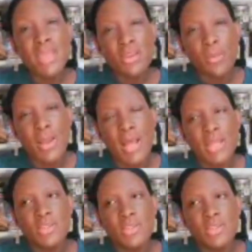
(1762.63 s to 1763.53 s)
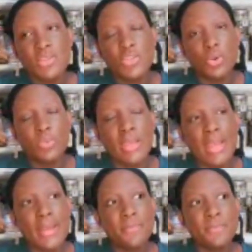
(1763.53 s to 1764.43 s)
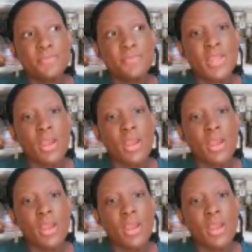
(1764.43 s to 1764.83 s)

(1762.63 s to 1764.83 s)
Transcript: He made our bodies so that